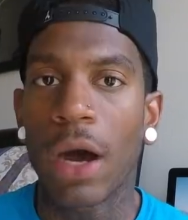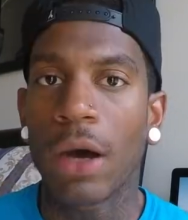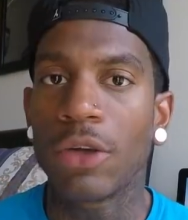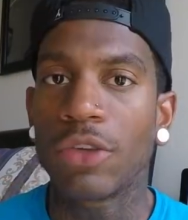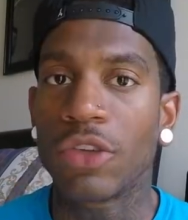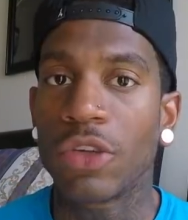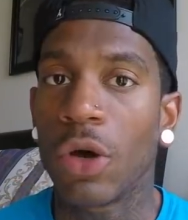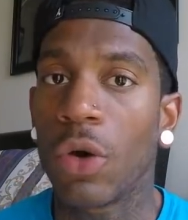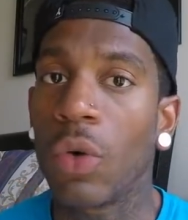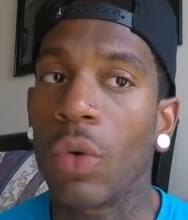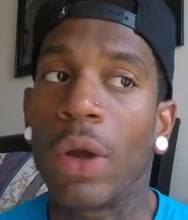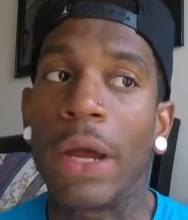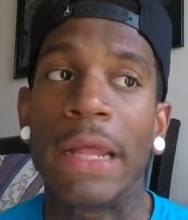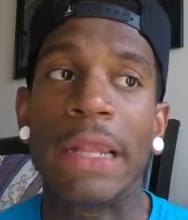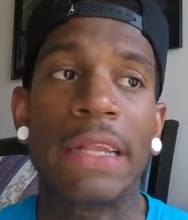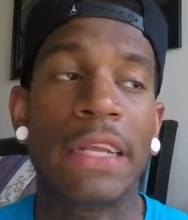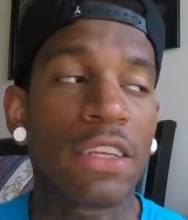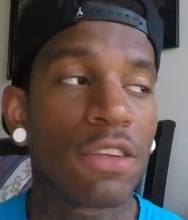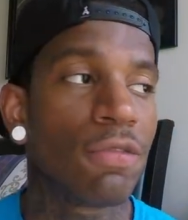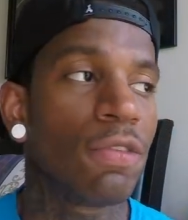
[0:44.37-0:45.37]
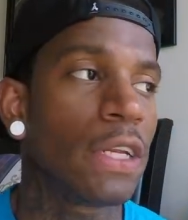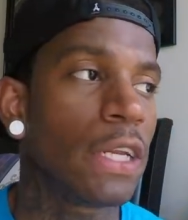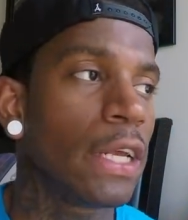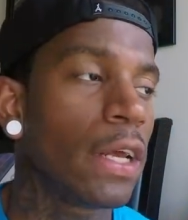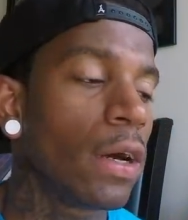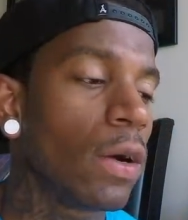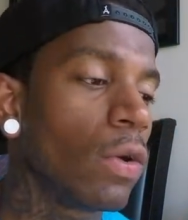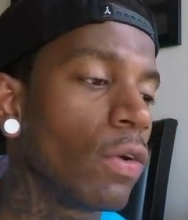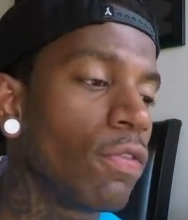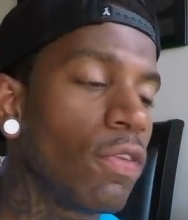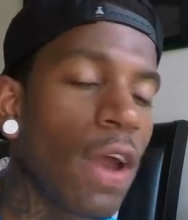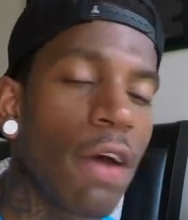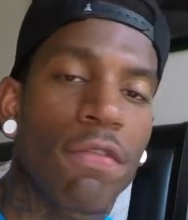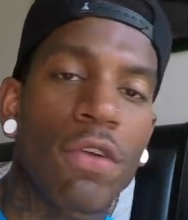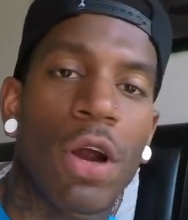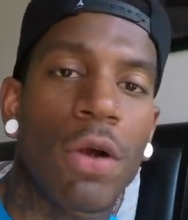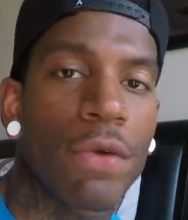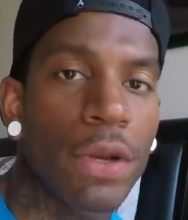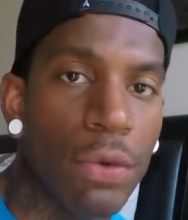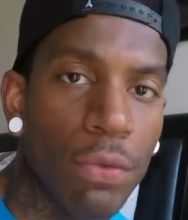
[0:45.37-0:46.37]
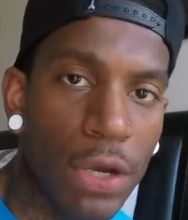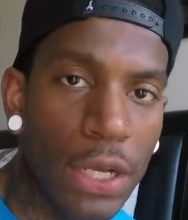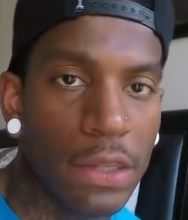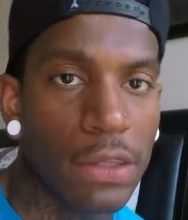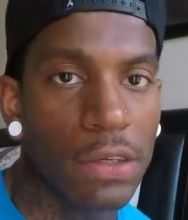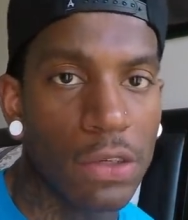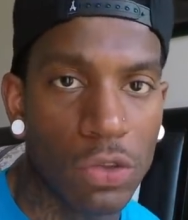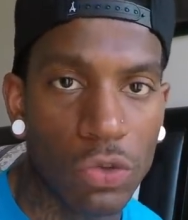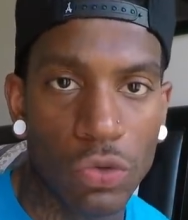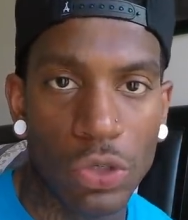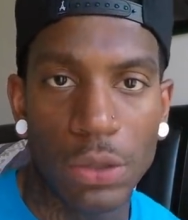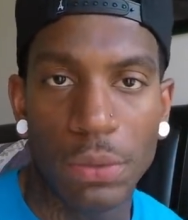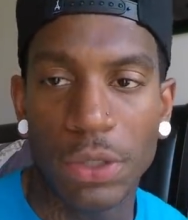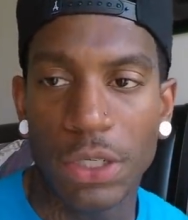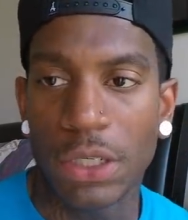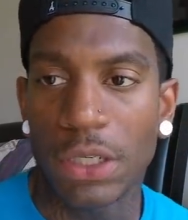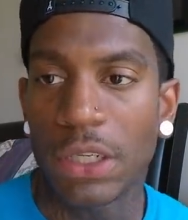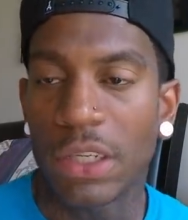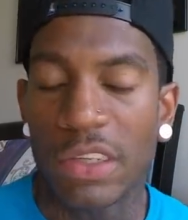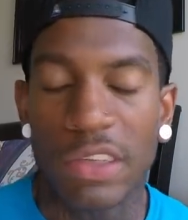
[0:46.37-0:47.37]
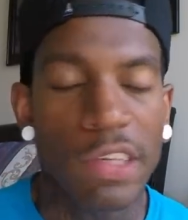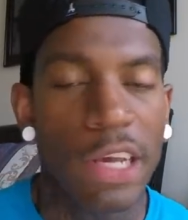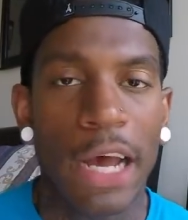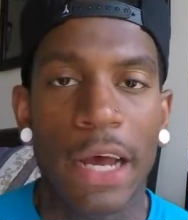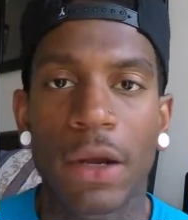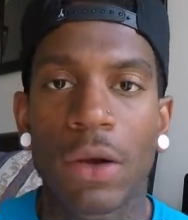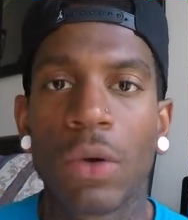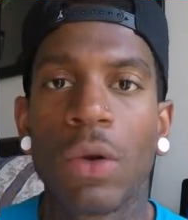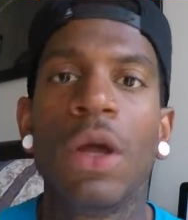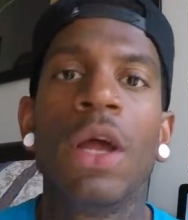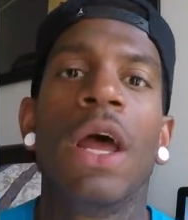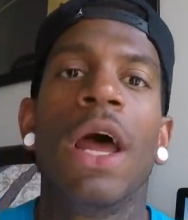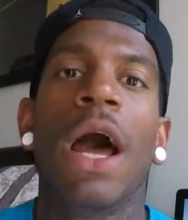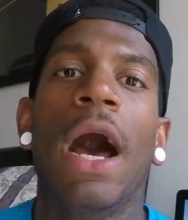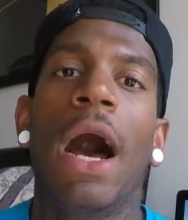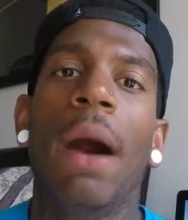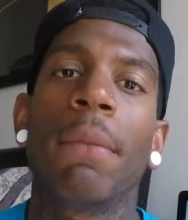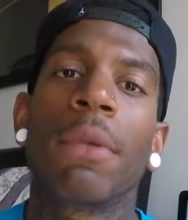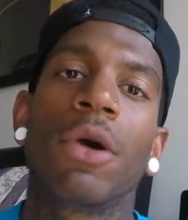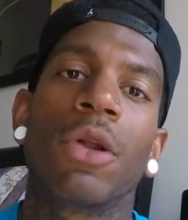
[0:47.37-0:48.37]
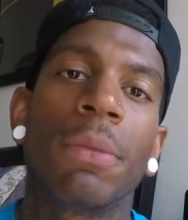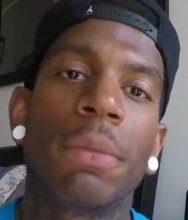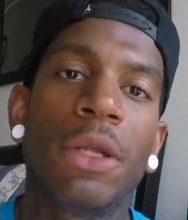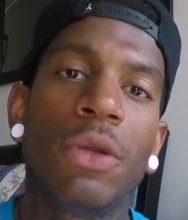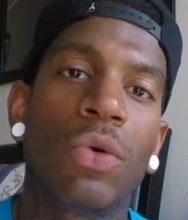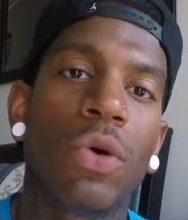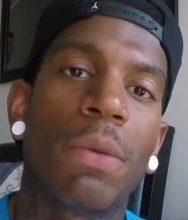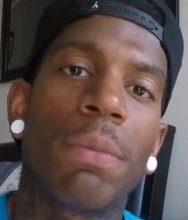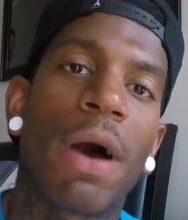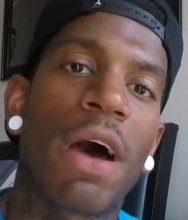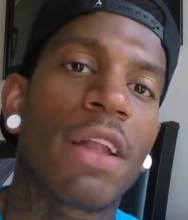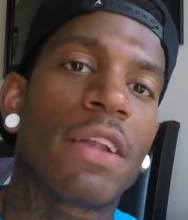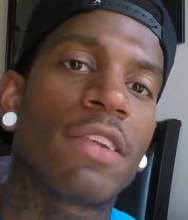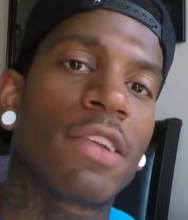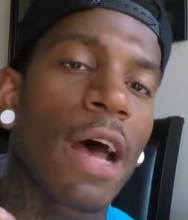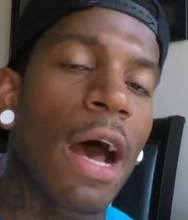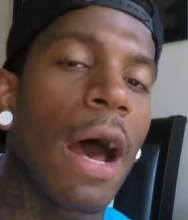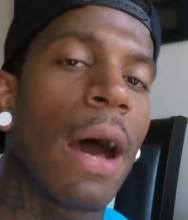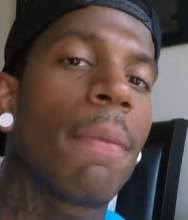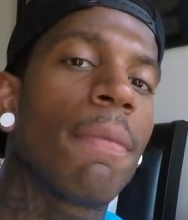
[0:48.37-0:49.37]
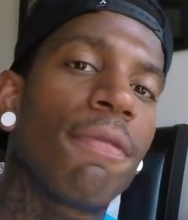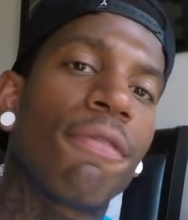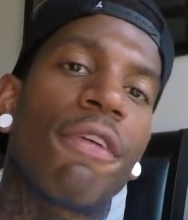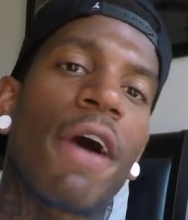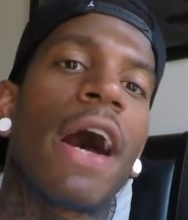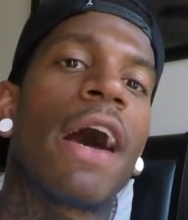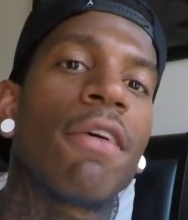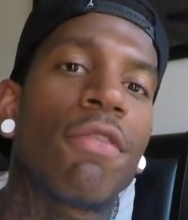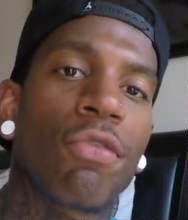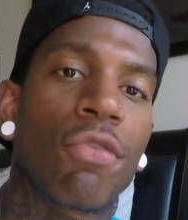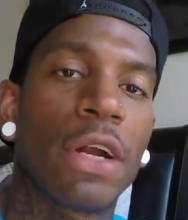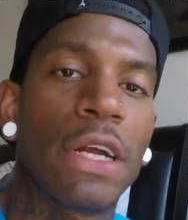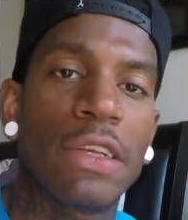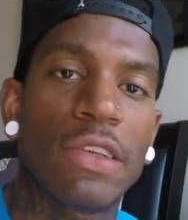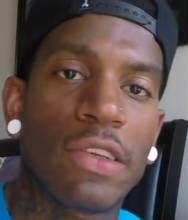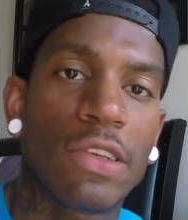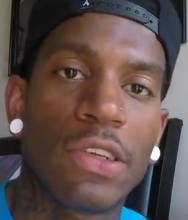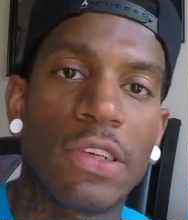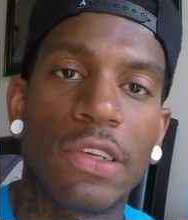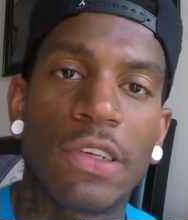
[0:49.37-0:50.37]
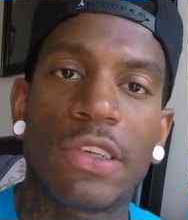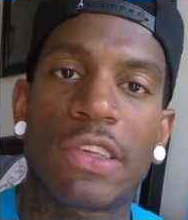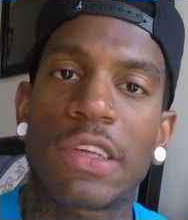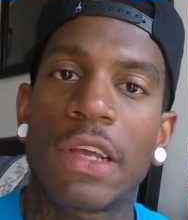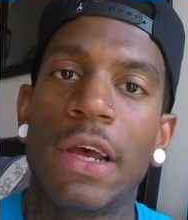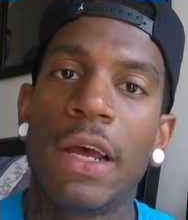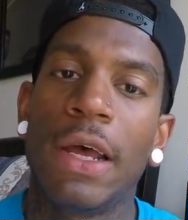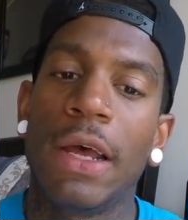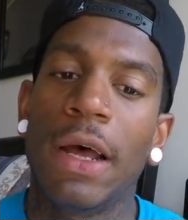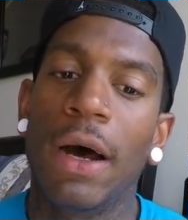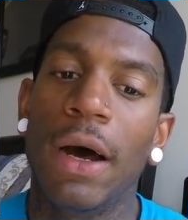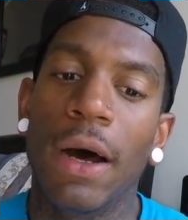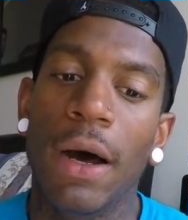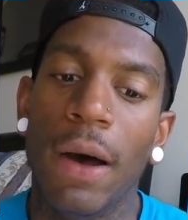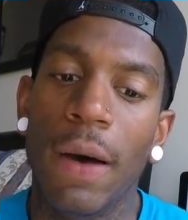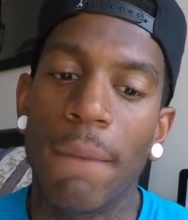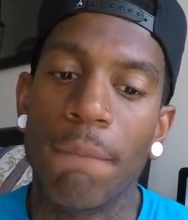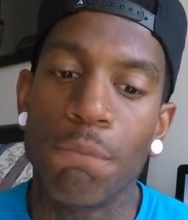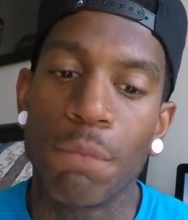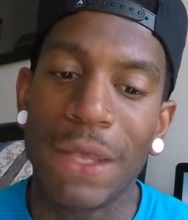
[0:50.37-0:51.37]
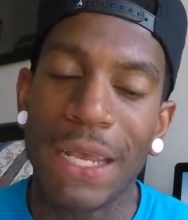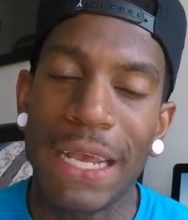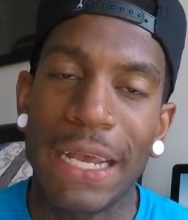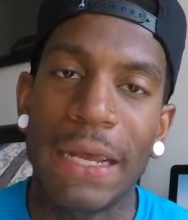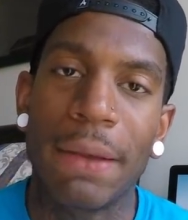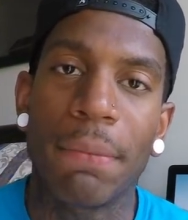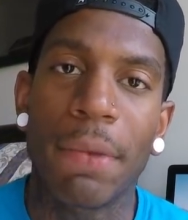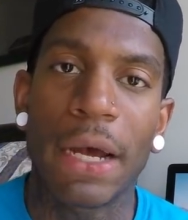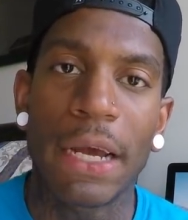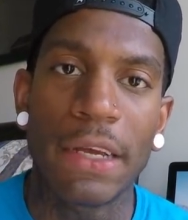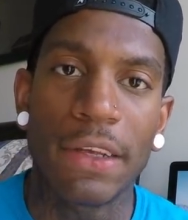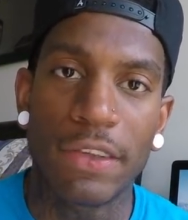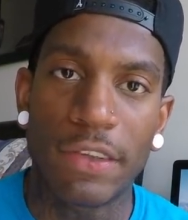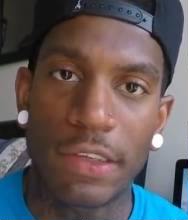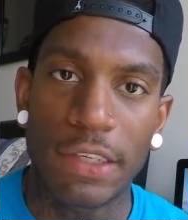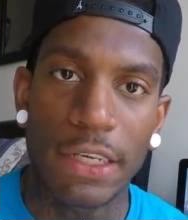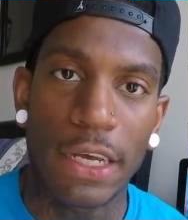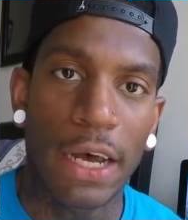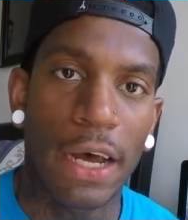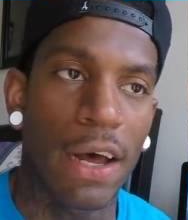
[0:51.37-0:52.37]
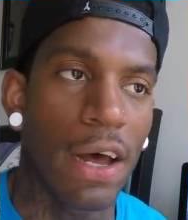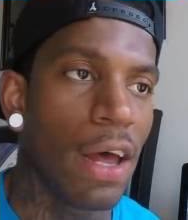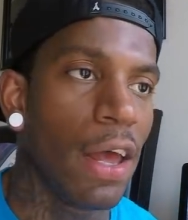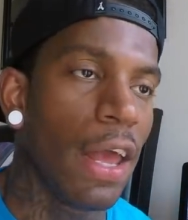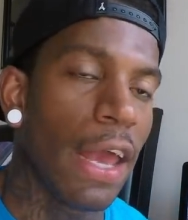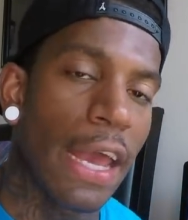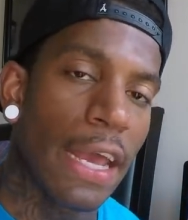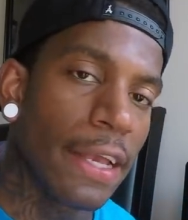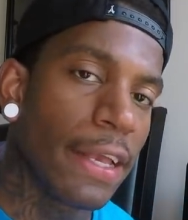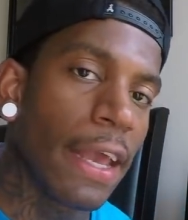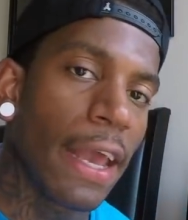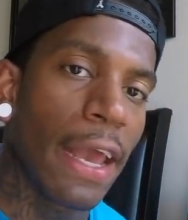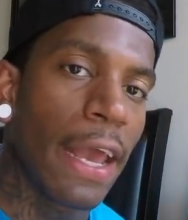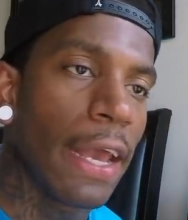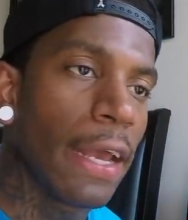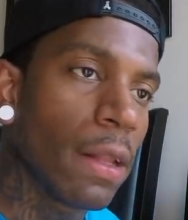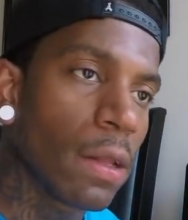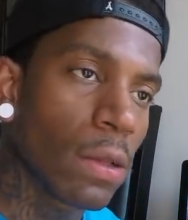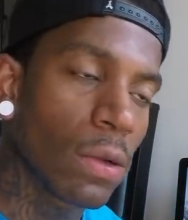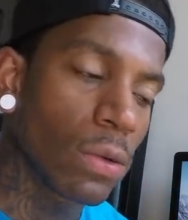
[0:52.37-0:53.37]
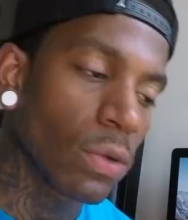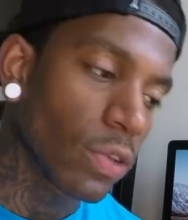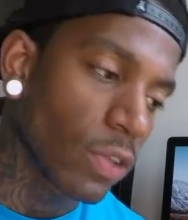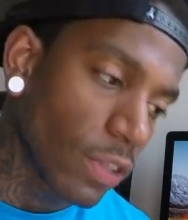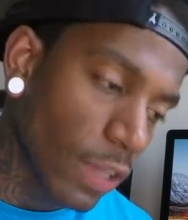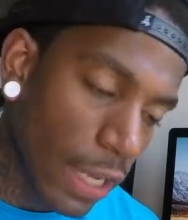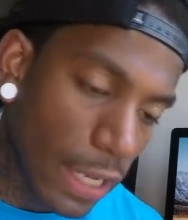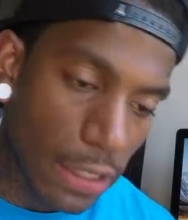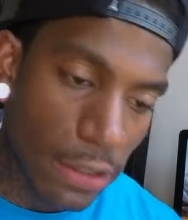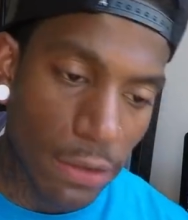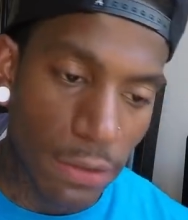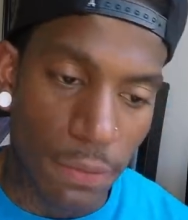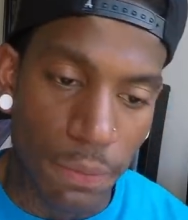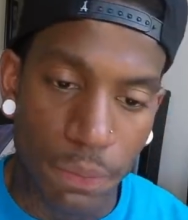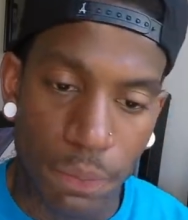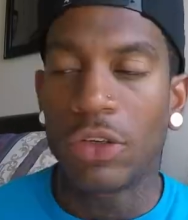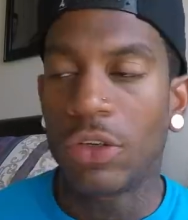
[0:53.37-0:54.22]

So in this video, if you haven't already read the description and the title, I'm going to be doing my top 5 races in my STI, aka Little Satan.